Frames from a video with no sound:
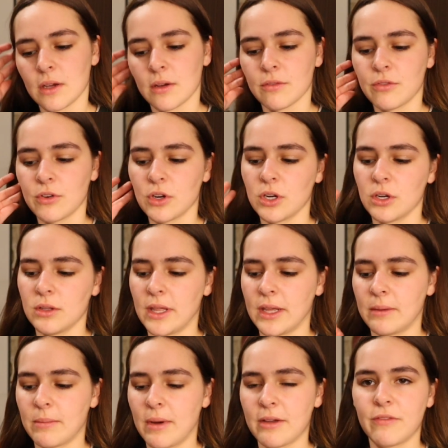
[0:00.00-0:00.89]
for
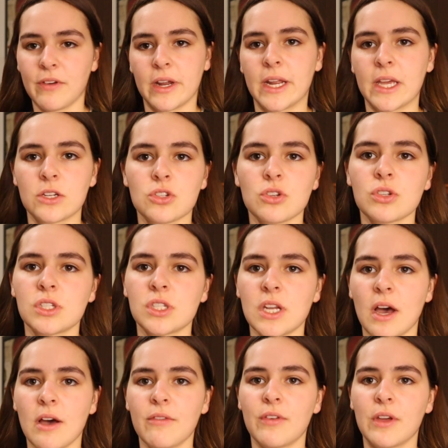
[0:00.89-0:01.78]
like my financial
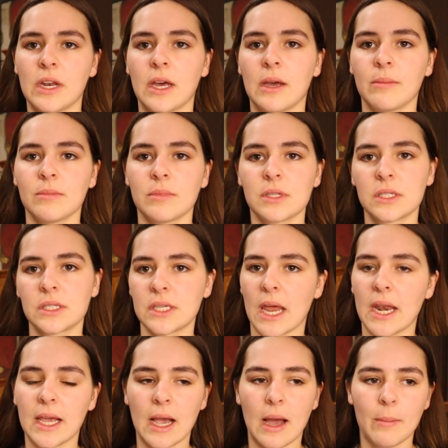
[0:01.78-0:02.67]
stuff and I'm
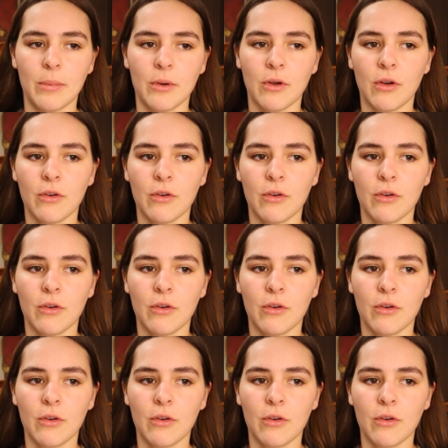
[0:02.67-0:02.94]
setting up